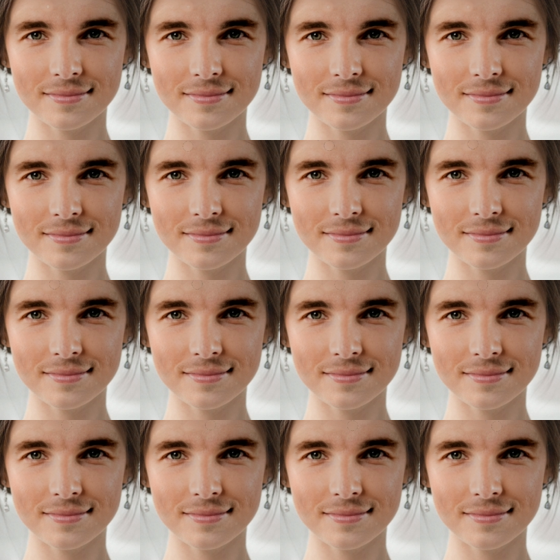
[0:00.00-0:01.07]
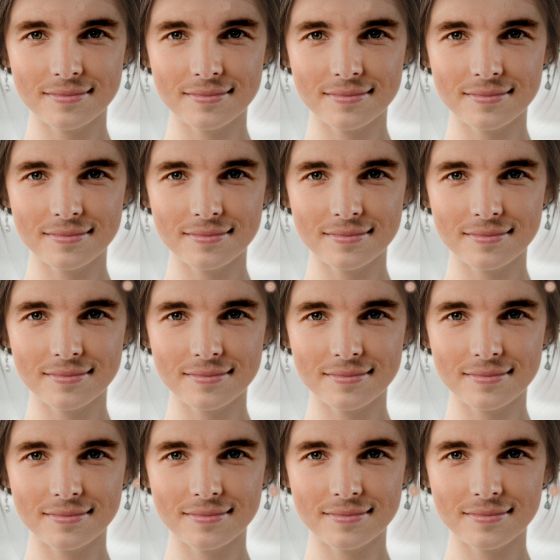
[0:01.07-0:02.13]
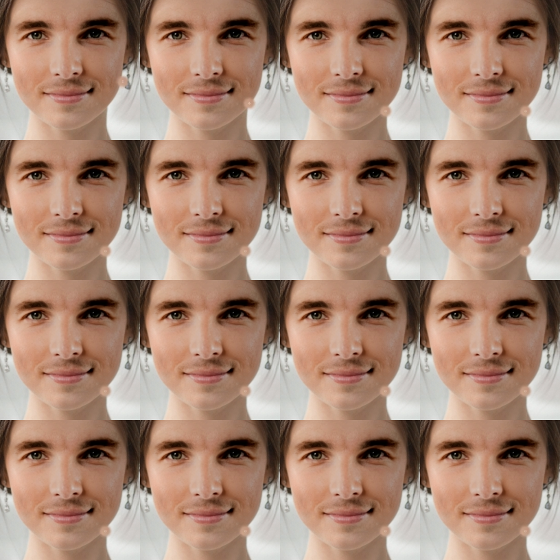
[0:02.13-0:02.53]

No one is speaking in this clip.